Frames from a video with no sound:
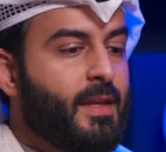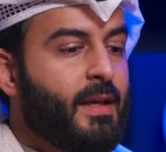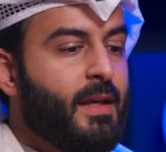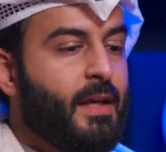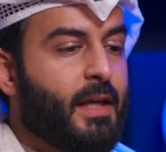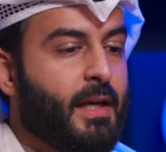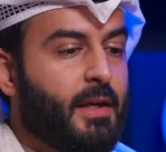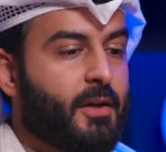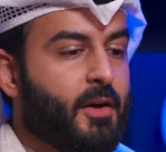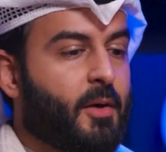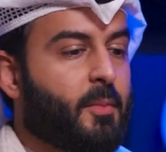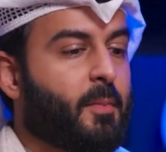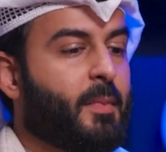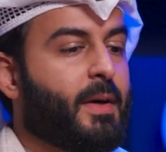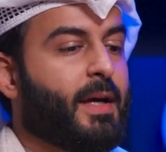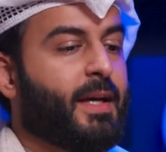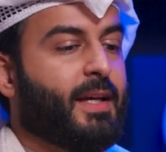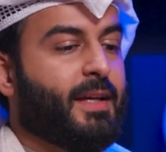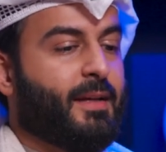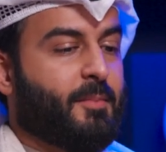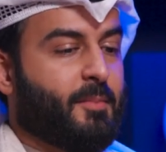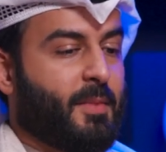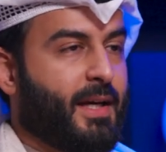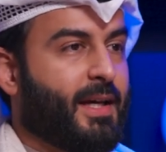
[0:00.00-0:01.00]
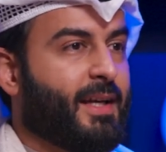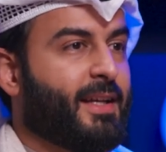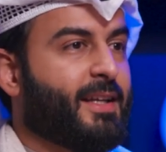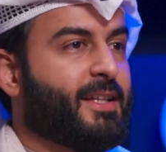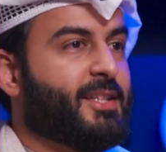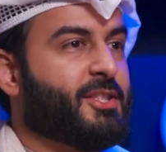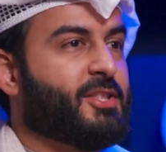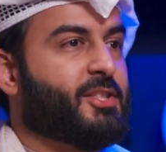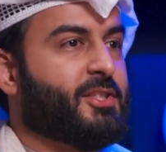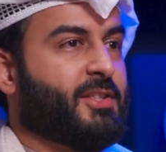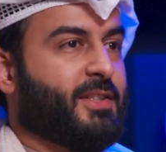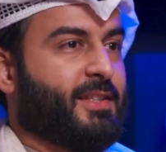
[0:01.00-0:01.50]
And I got my
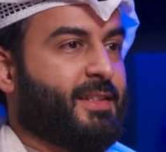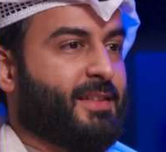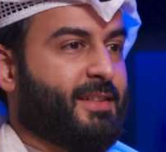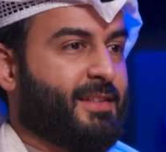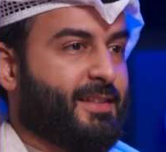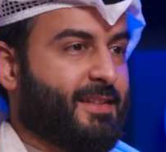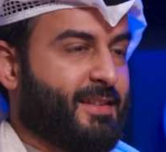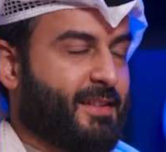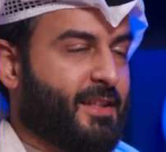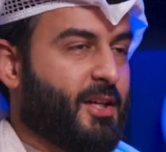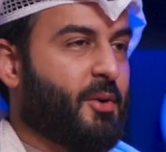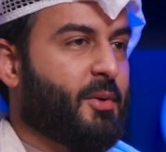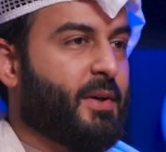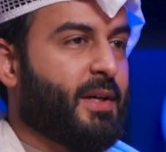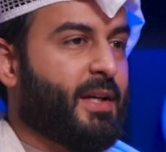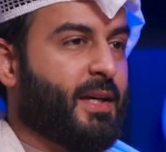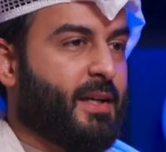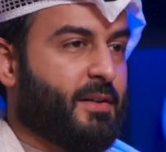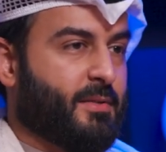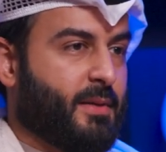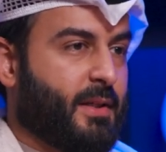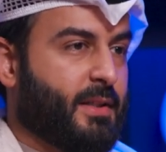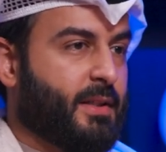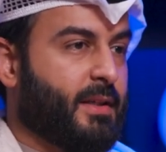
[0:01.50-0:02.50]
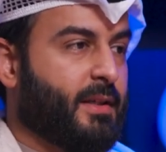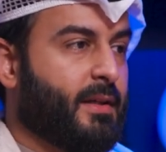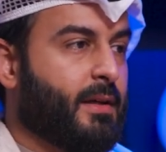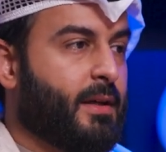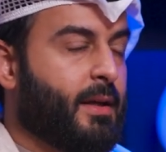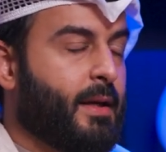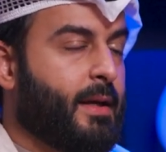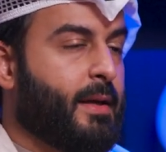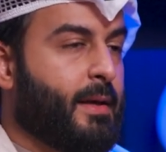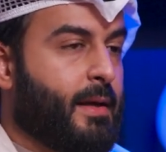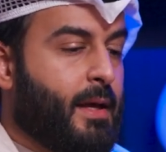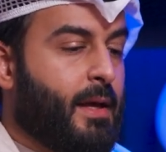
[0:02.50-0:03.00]
English going and ready.
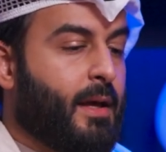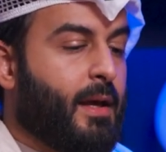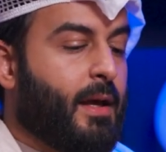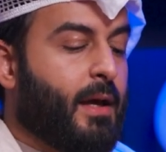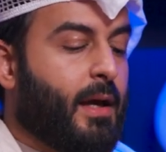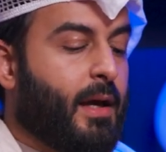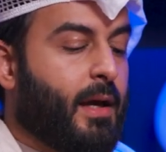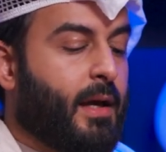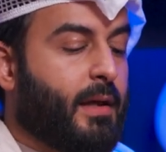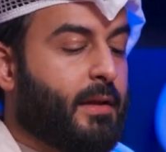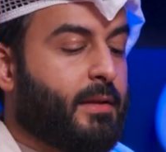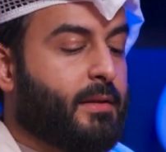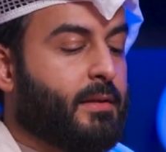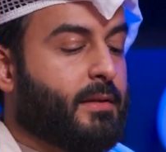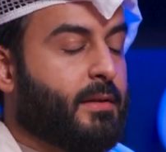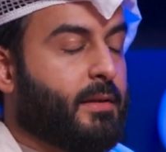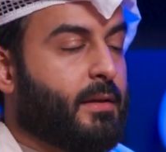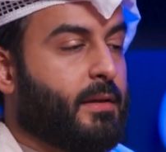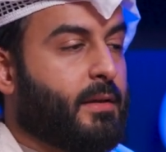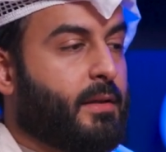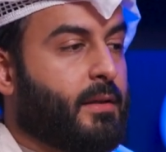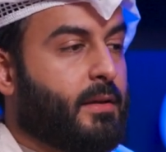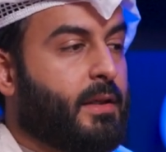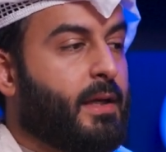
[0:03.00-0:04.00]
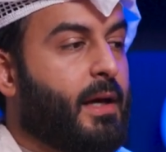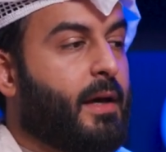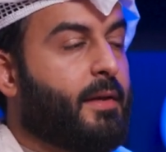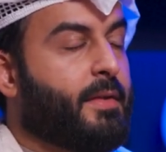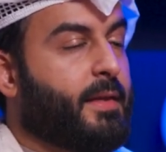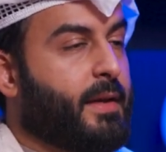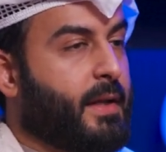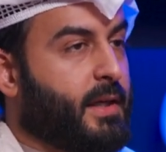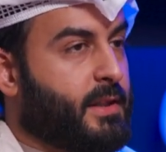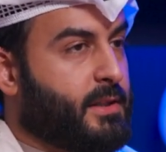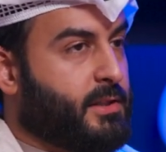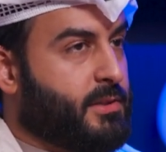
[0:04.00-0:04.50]
And
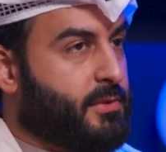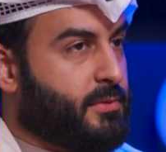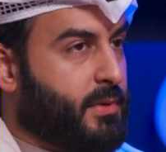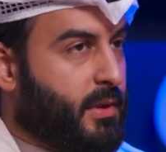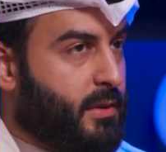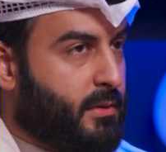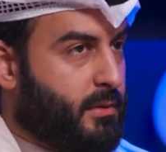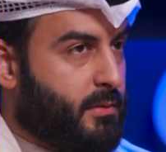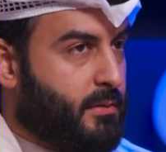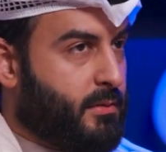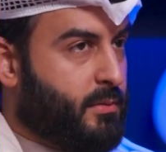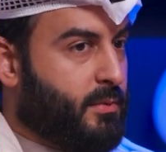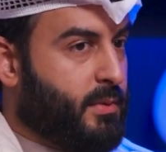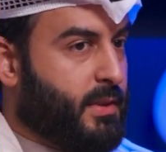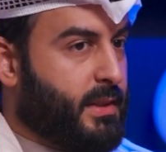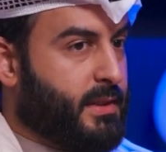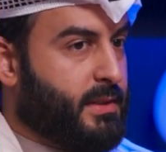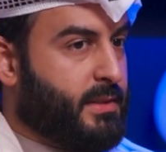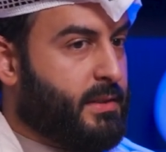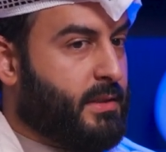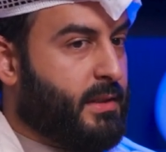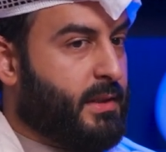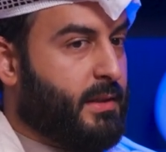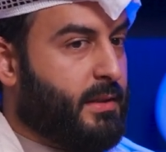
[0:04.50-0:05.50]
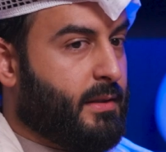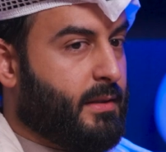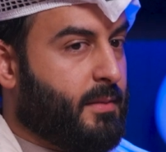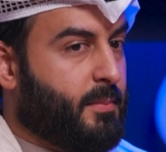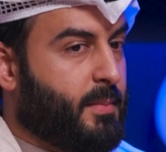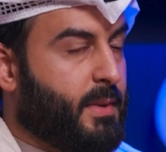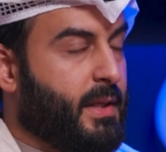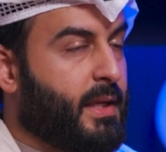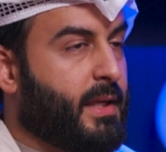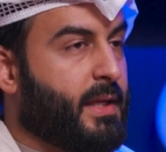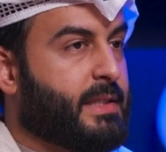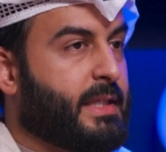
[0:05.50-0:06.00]
the next struggle was
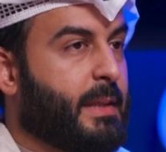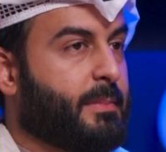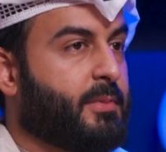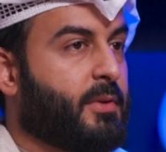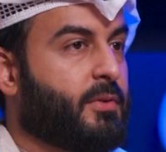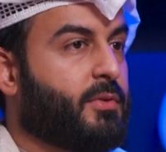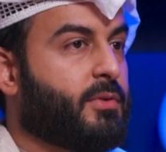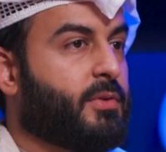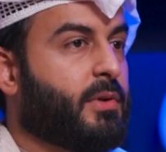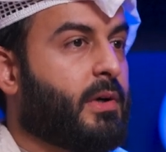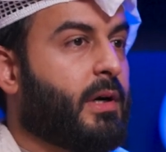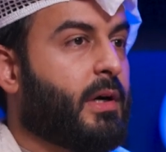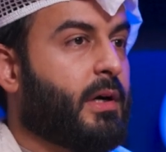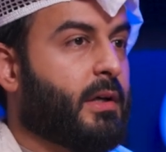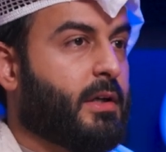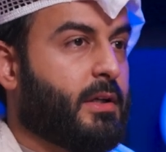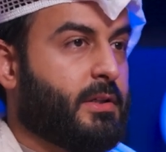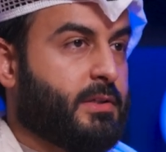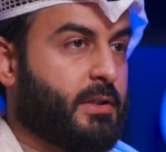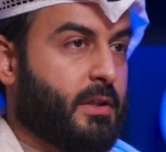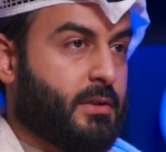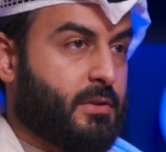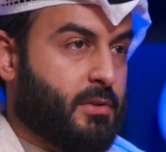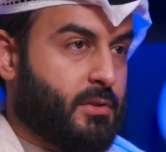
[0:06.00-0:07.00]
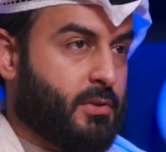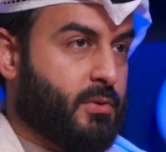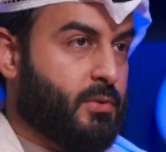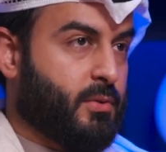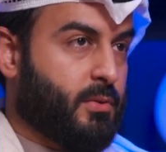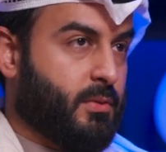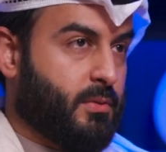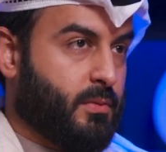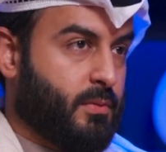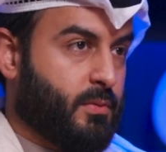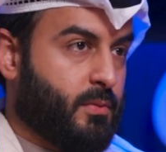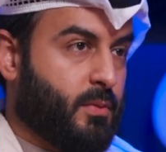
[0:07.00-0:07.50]
being accepted to architecture
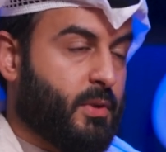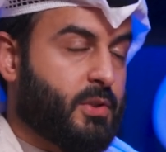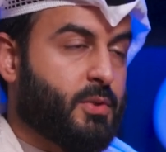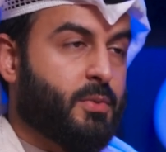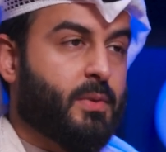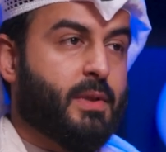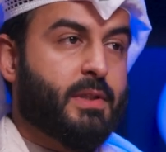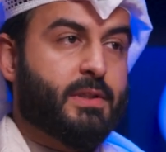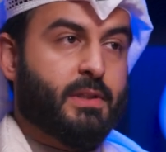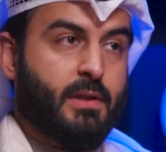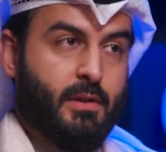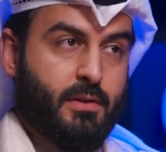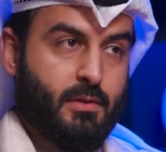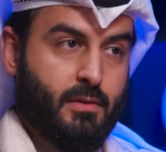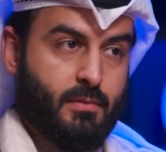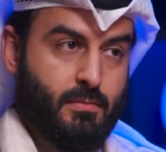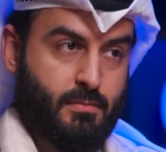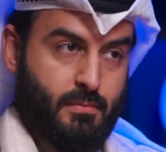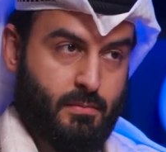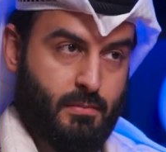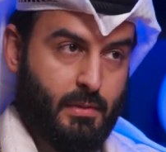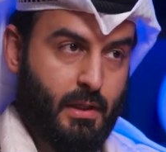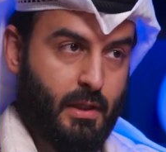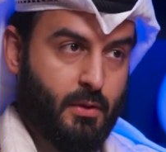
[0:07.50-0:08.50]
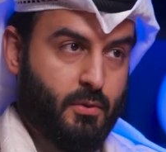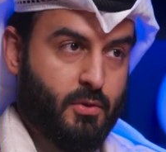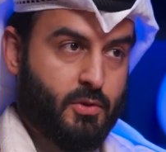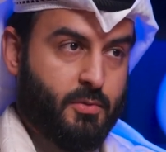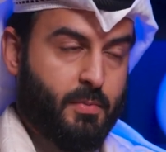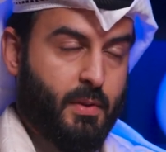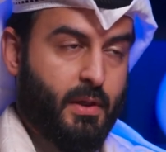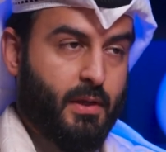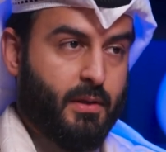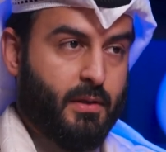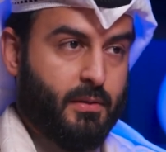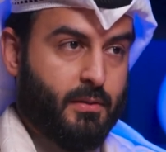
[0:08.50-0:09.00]
school, which was another language
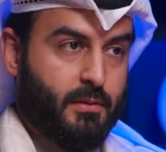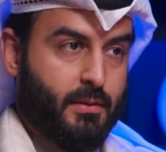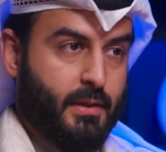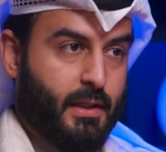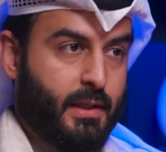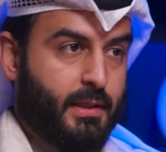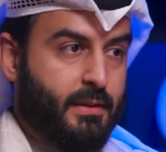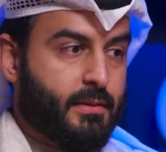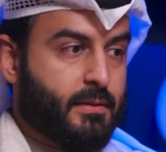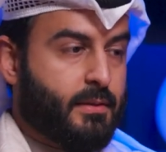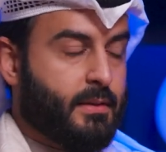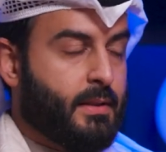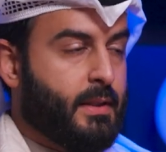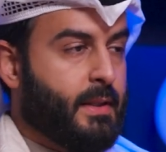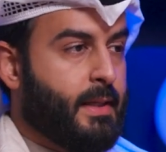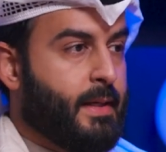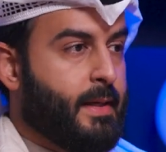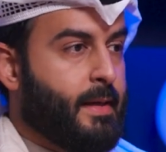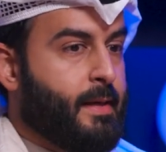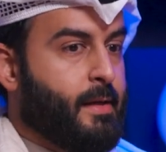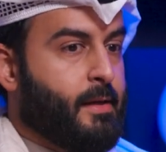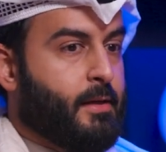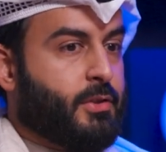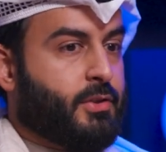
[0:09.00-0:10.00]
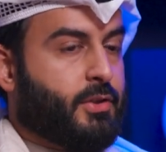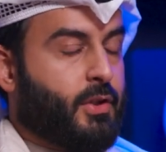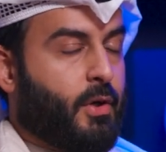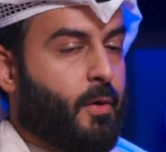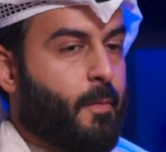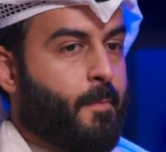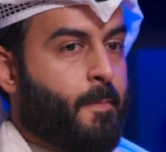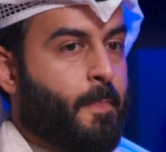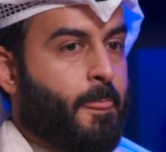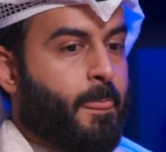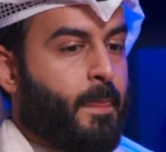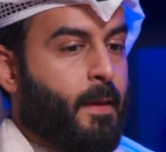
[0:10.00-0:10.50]
barrier, right?
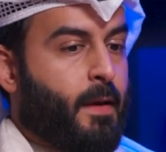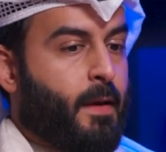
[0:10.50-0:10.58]
So